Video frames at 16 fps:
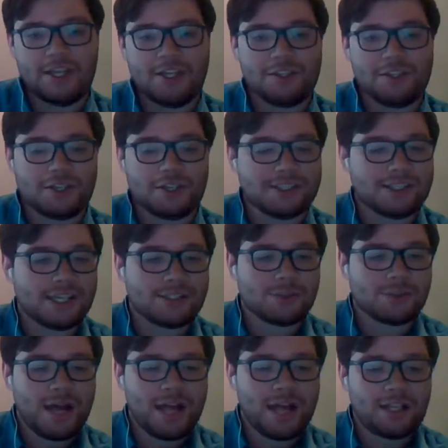Your
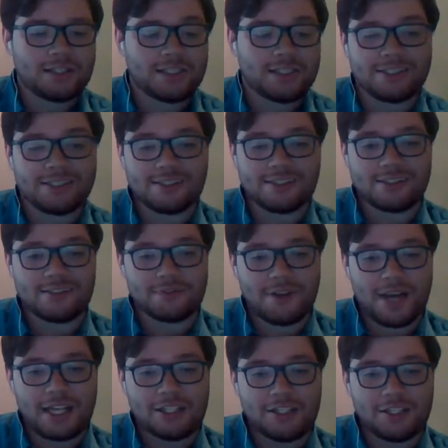asexuality doesn't
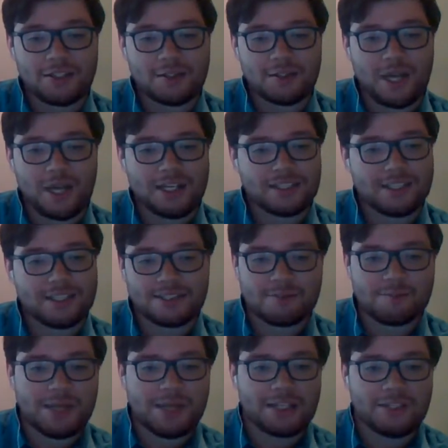define you, and it doesn't
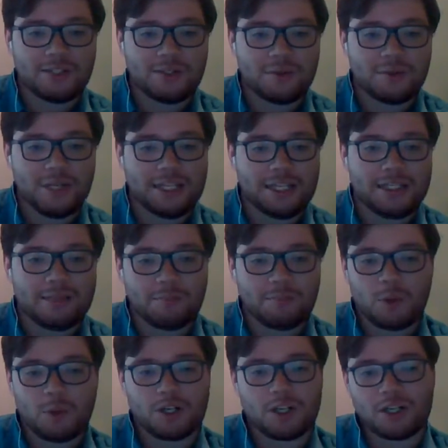make you any
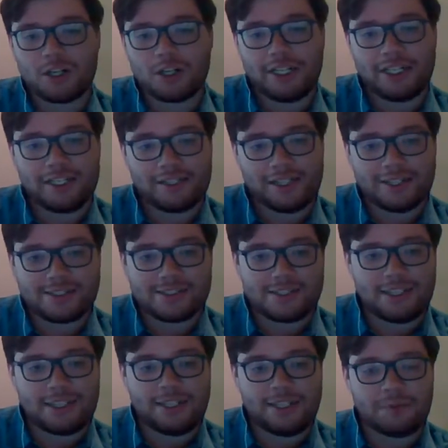more or any less than
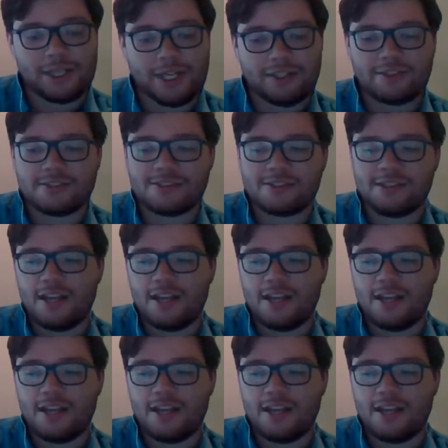anyone else.